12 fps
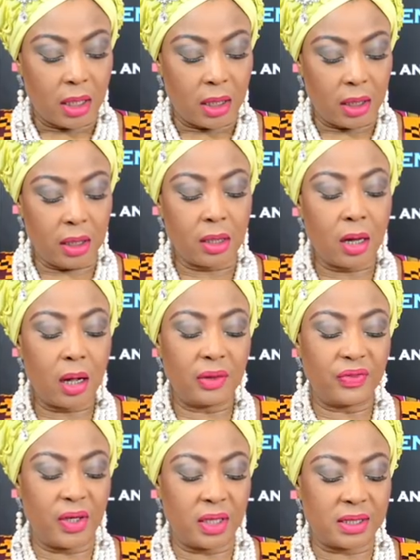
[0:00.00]
In all
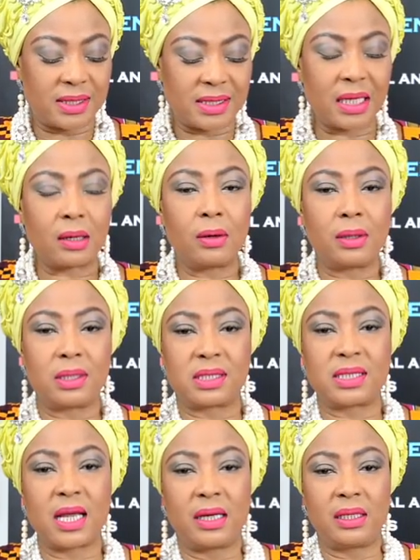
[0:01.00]
things, seek
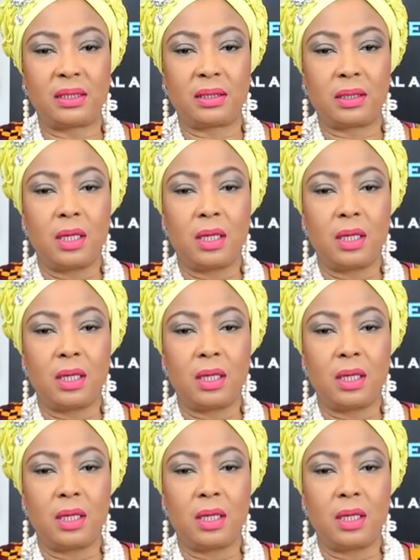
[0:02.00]
understanding.